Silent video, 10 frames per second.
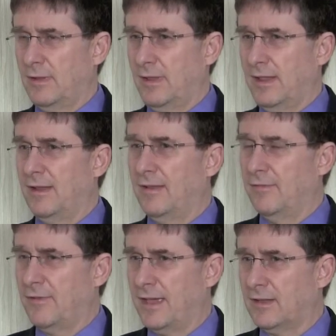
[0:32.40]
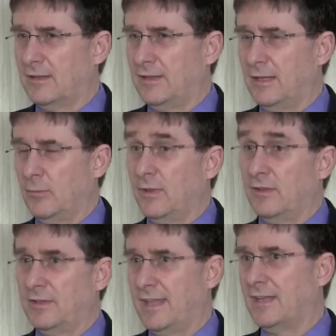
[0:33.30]
in effect, deal
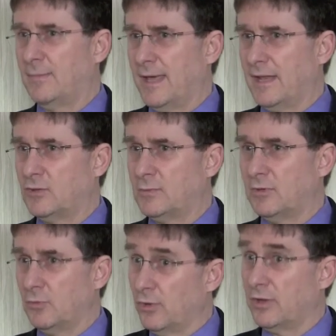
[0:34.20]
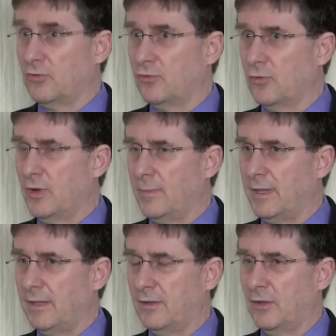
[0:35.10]
with data management, or it can truly
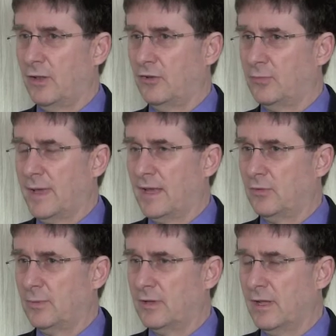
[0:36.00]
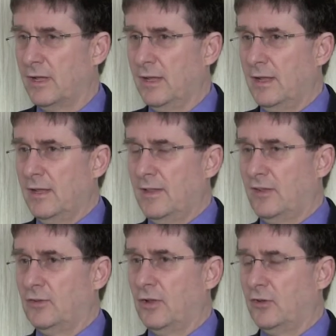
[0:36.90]
be knowledge management.
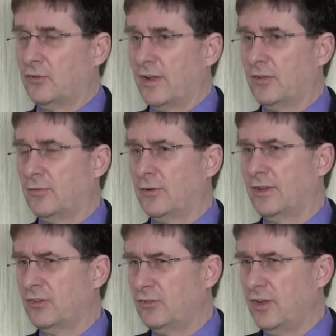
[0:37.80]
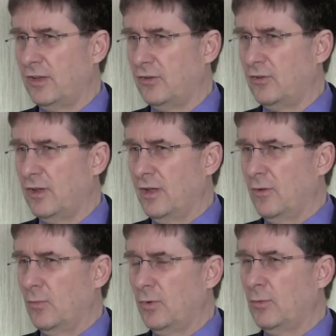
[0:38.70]
There's knowledge transfer and exchange.
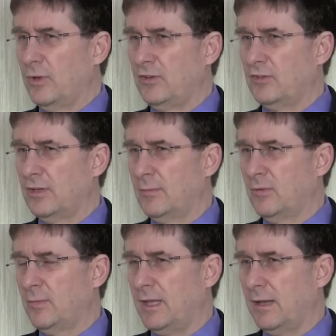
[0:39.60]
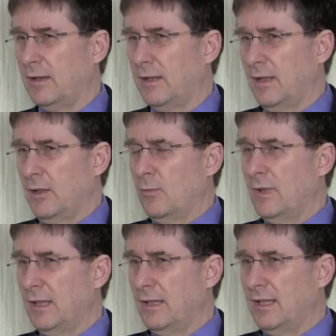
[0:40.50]
What do all these terms mean?
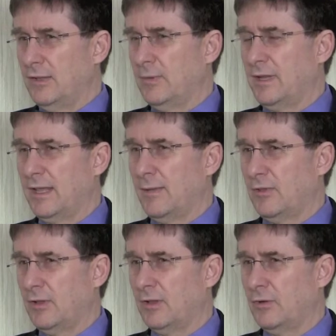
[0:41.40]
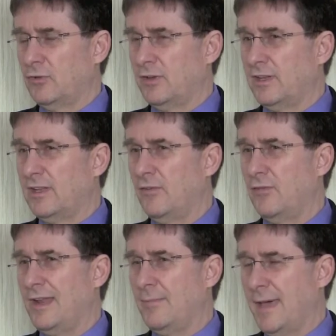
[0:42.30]
Well, ultimately I came to the conclusion it didn't
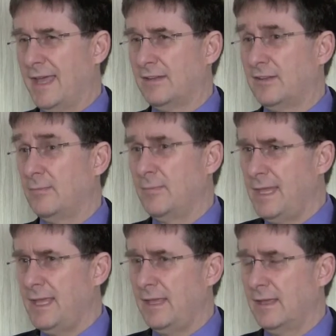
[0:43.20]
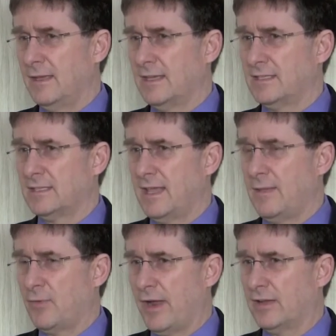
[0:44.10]
really matter to me as a
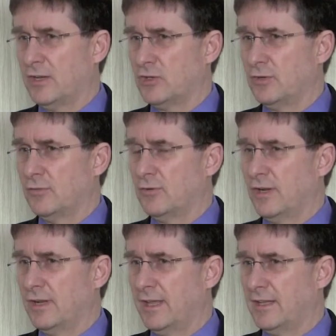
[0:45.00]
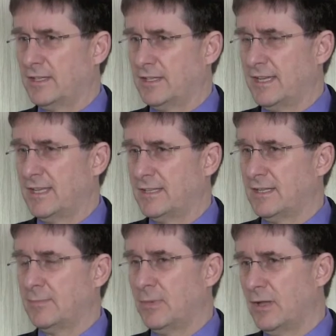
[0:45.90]
practitioner of trying to get science
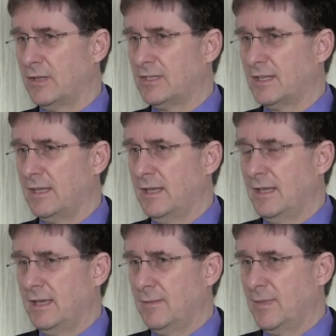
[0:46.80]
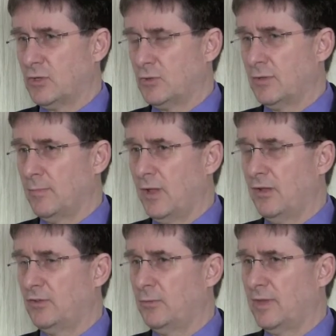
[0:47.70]
into policy and make sure that
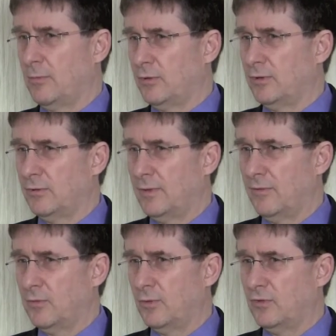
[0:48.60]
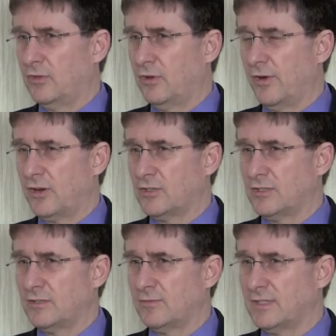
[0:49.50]
policy was able to influence the
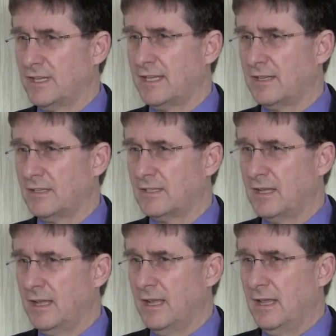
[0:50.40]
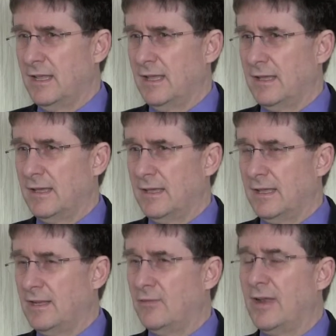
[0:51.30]
directions of science.
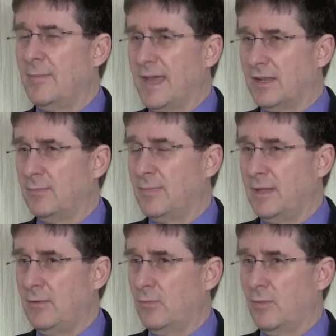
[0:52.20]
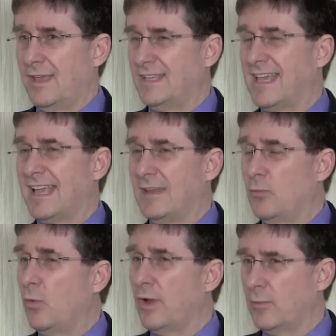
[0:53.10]
It didn't really matter to me exactly
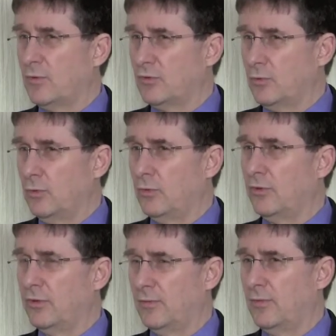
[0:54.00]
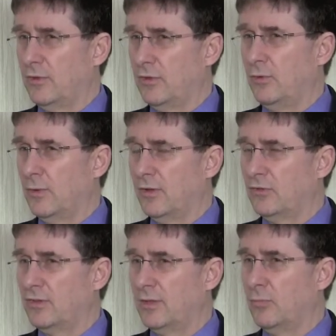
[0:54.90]
what it was called or the
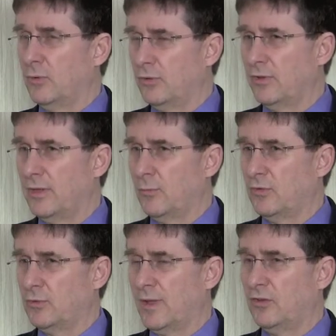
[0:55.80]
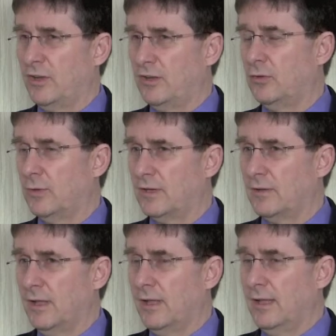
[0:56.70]
nuance. The important thing was to actually do it.
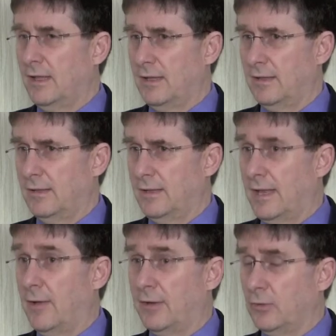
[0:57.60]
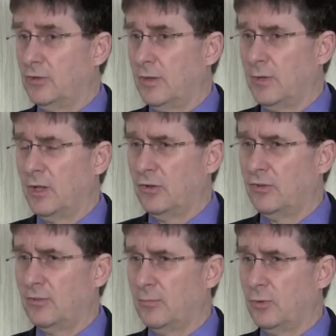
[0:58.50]
Now I know
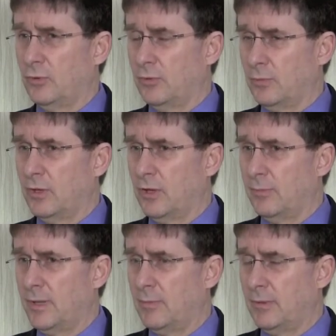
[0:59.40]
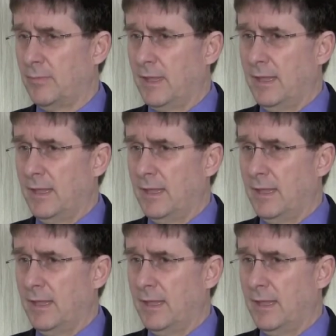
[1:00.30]
terminology is important to a lot of people,